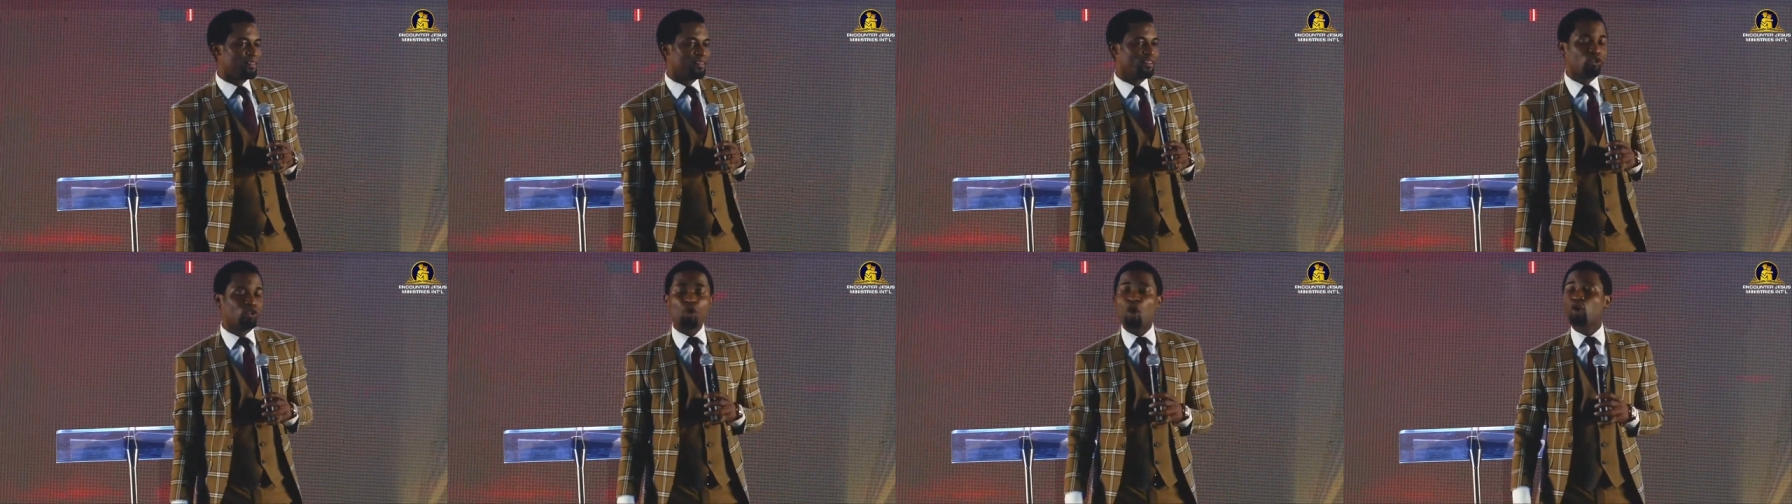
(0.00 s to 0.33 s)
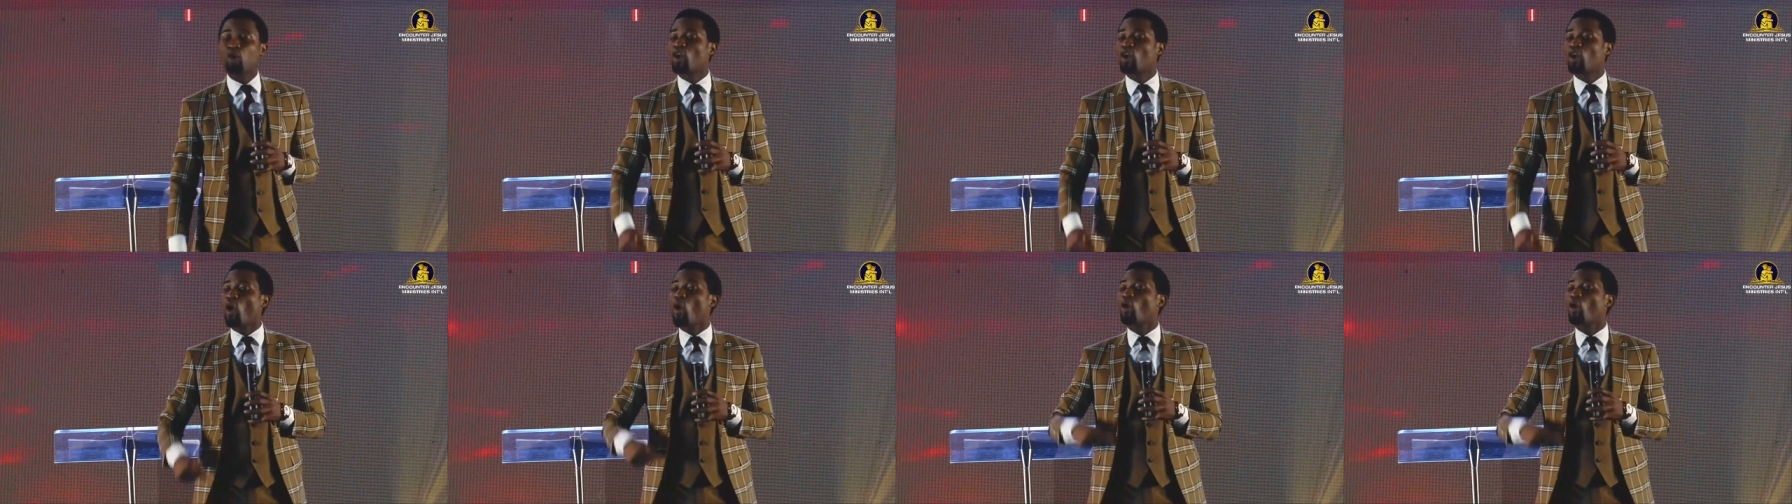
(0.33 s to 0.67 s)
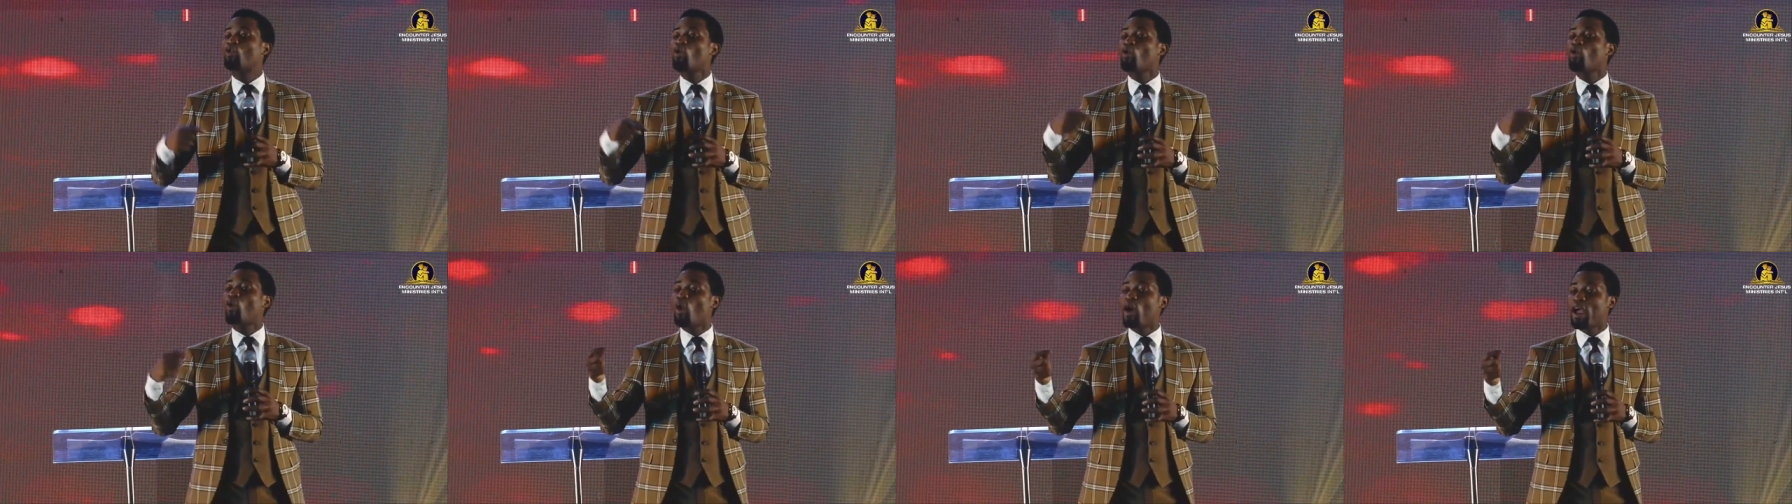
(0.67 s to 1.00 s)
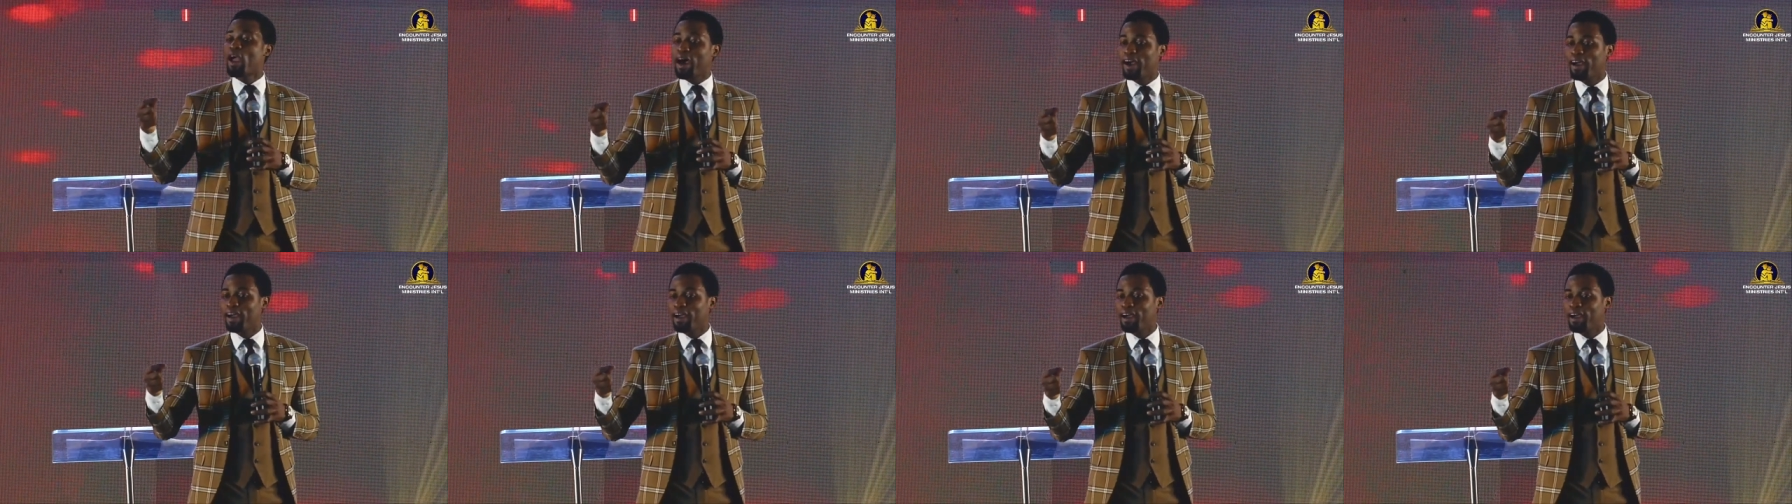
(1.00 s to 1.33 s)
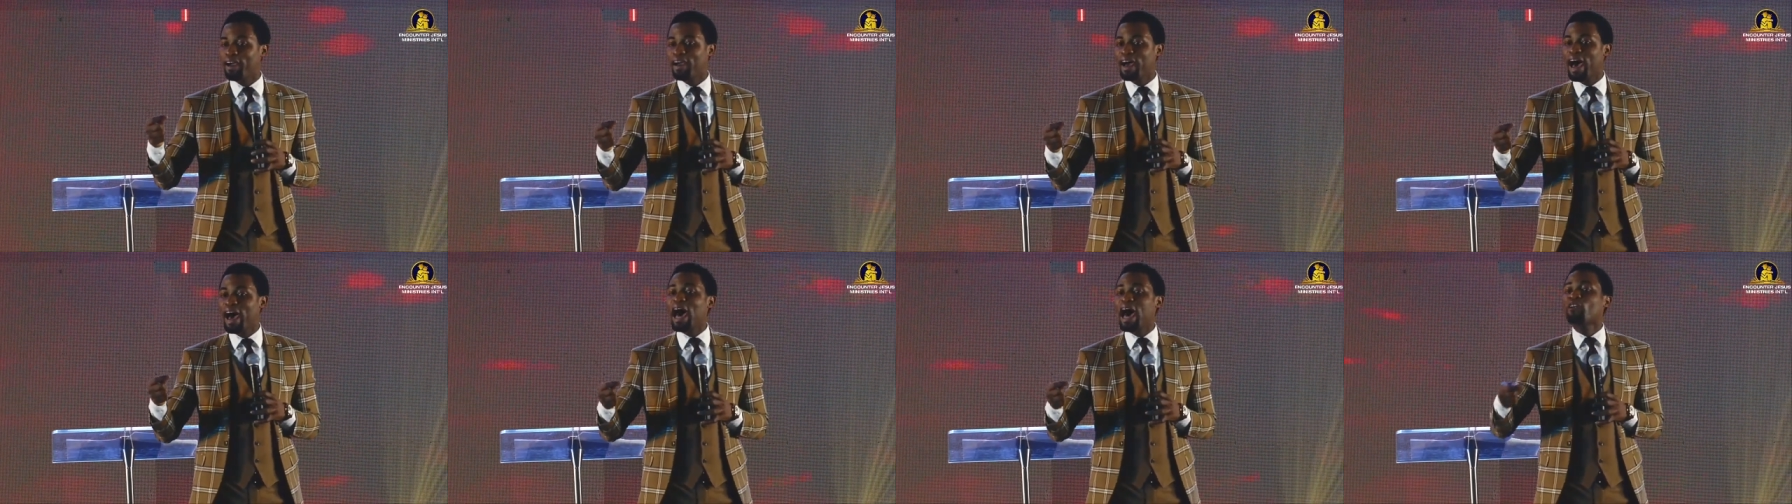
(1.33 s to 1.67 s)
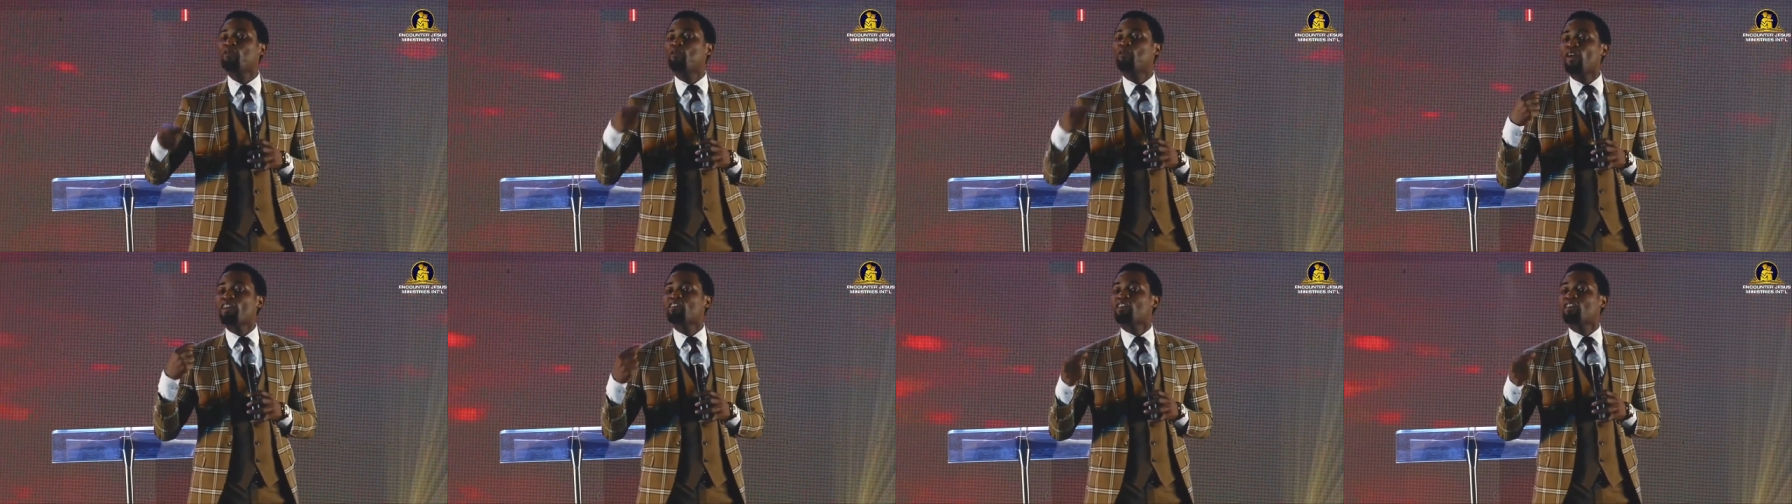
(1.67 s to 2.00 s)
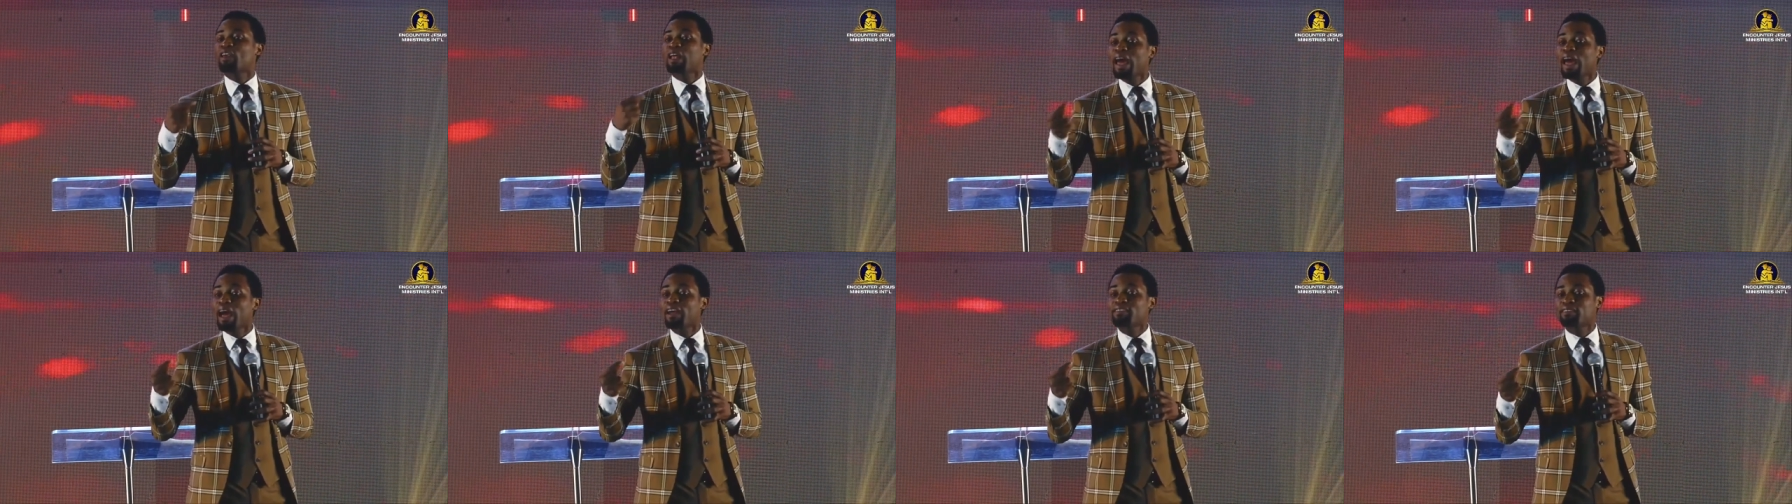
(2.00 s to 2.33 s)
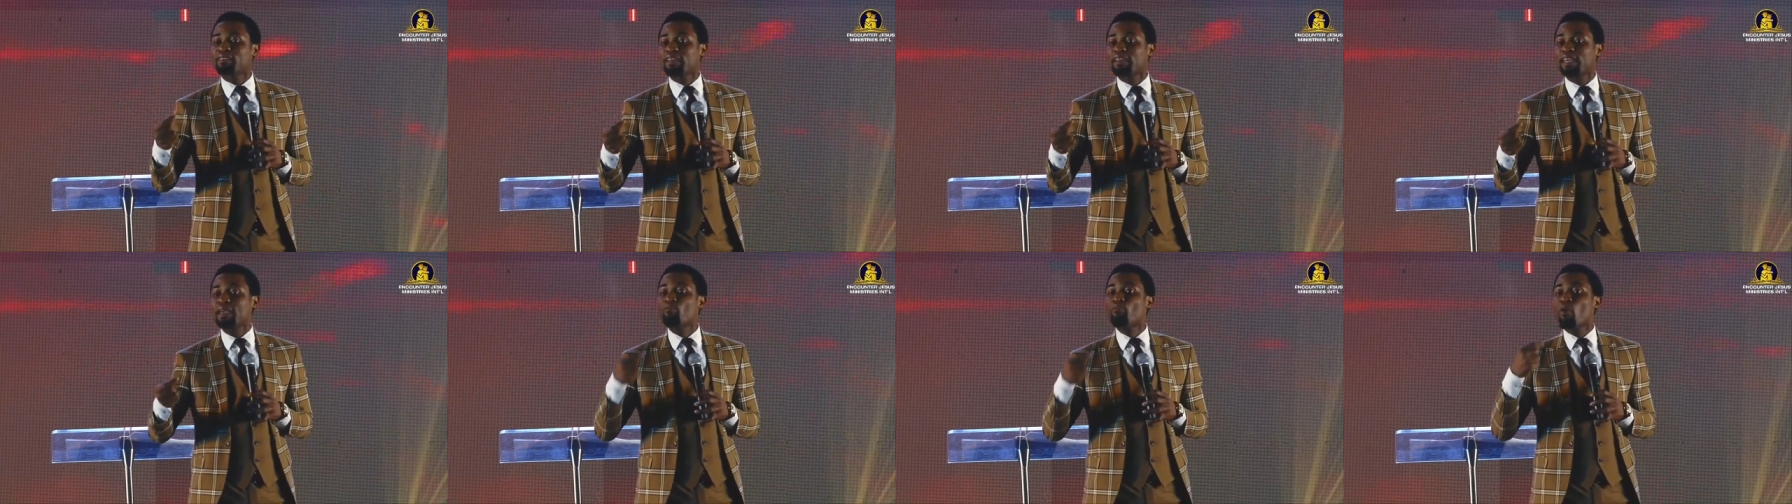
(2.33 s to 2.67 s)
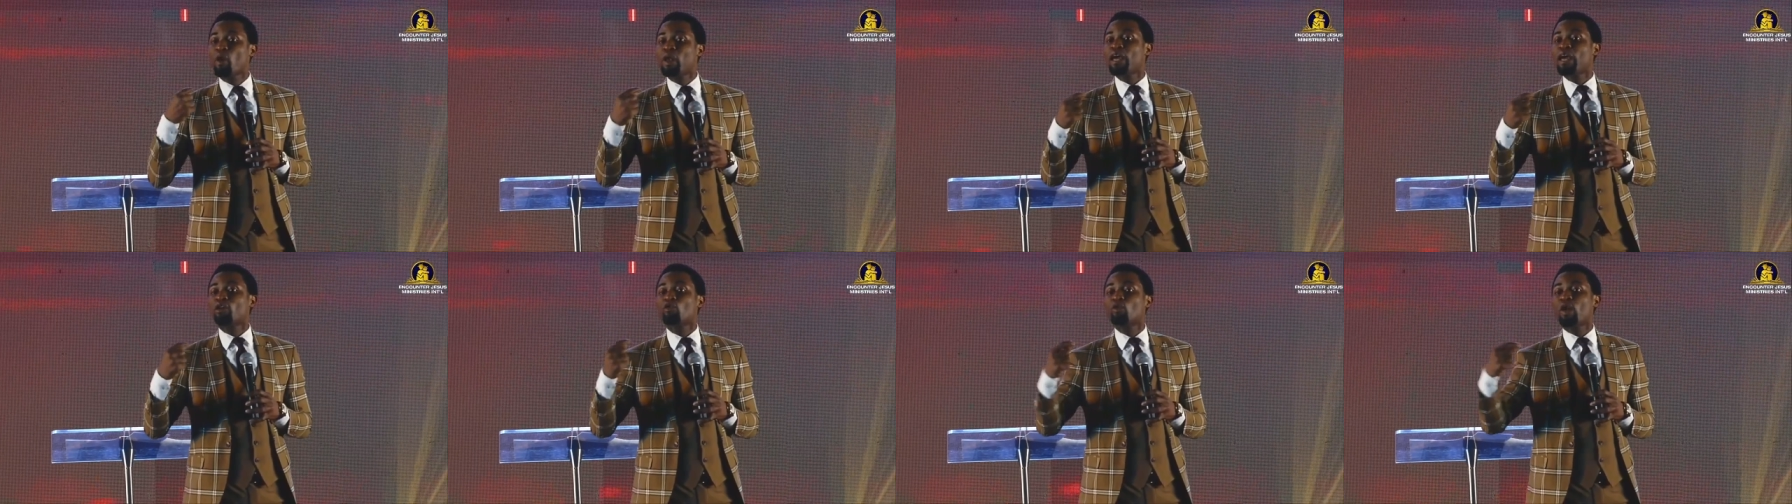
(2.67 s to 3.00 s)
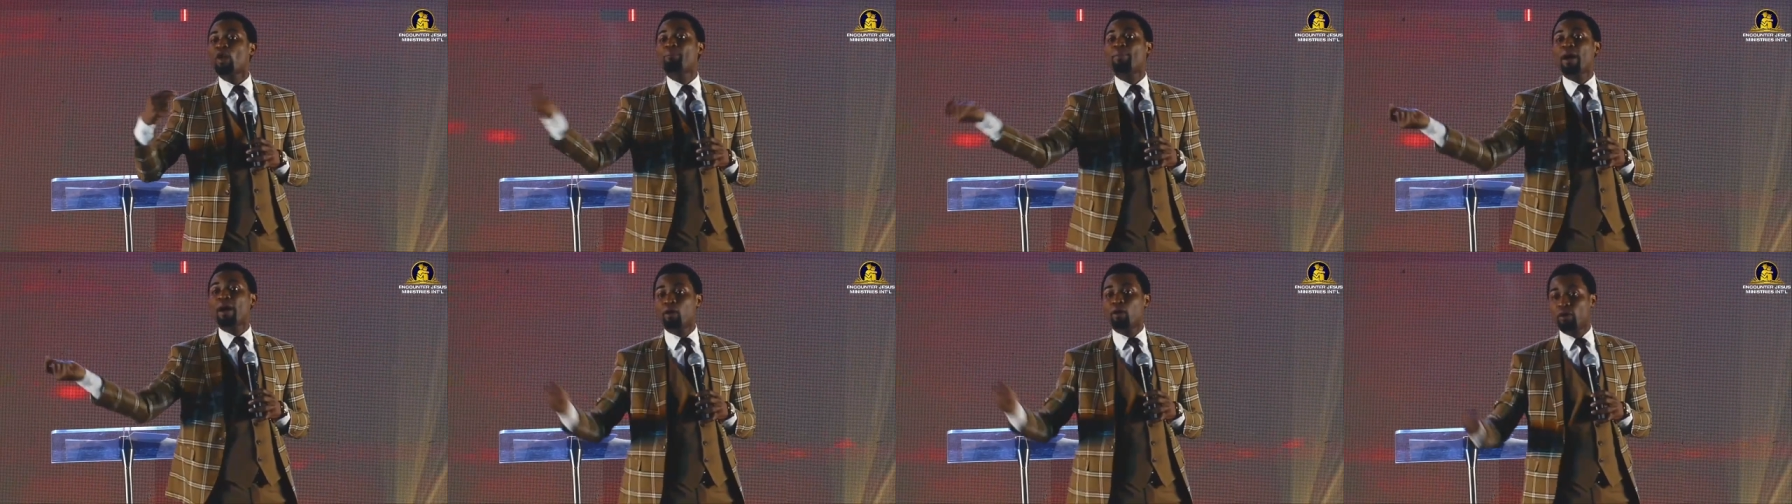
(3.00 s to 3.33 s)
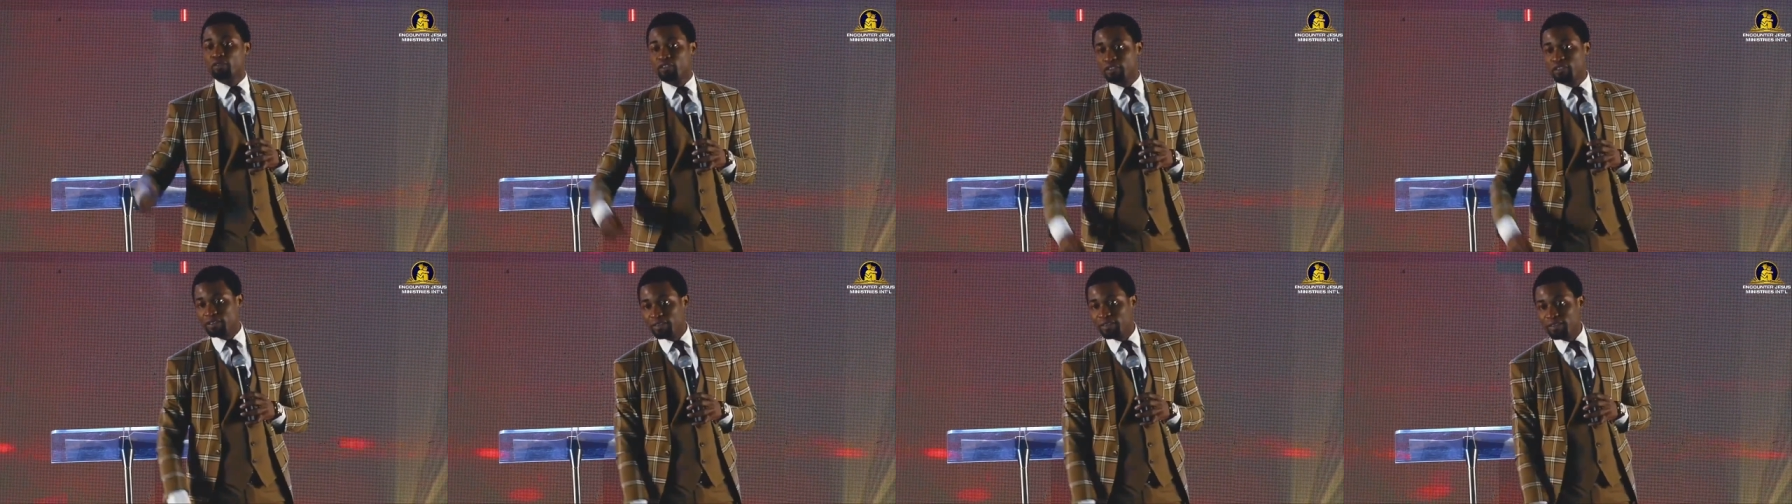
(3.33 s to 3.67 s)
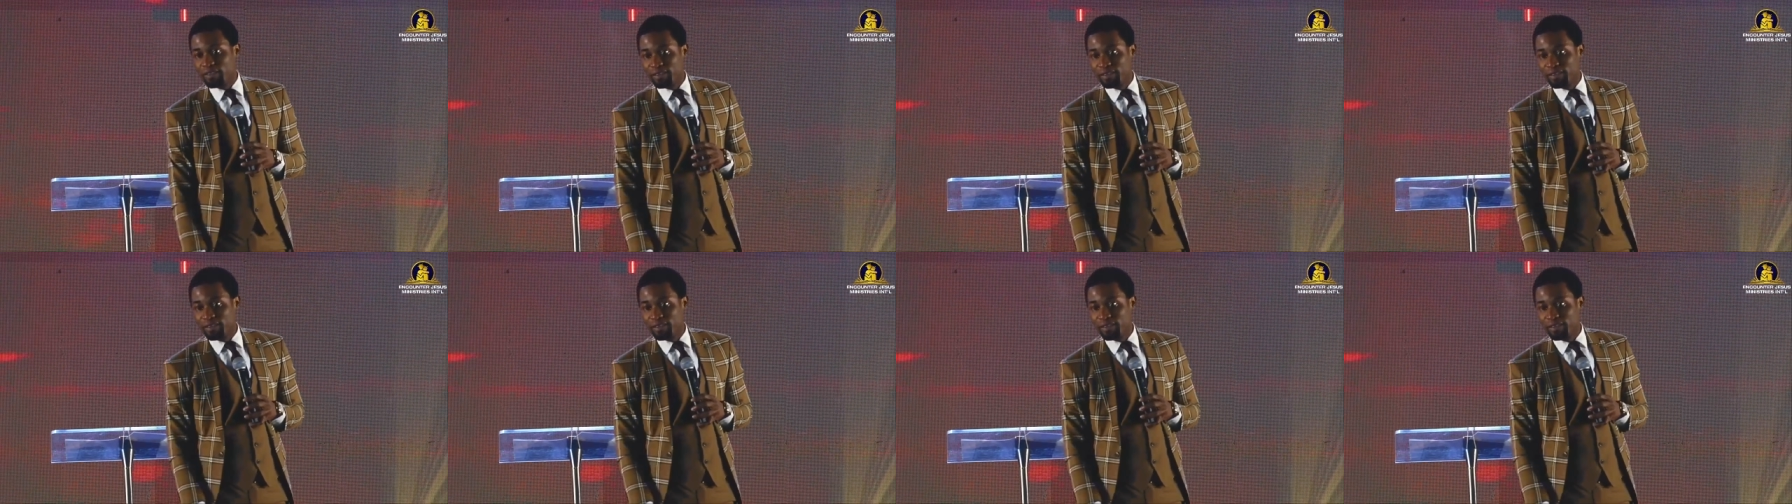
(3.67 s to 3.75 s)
Dr. Olukoya had first class in molecular biology.